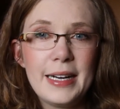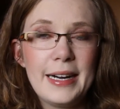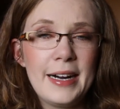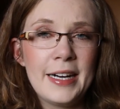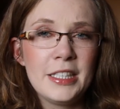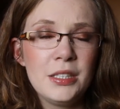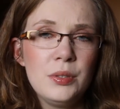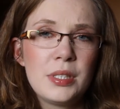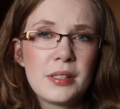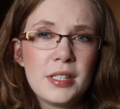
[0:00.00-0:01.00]
I
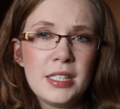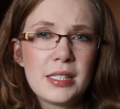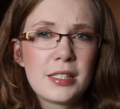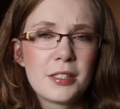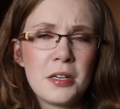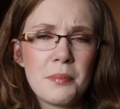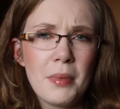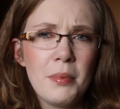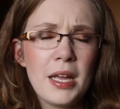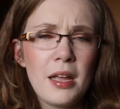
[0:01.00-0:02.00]
used this
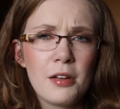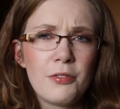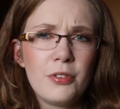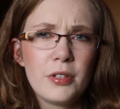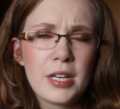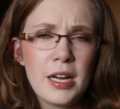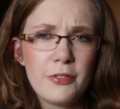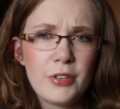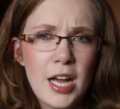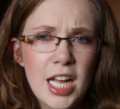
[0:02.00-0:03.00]
maybe a handful of
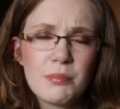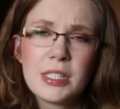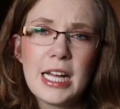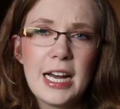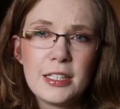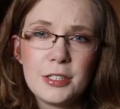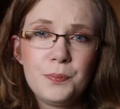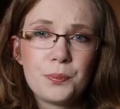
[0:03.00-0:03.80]
times, and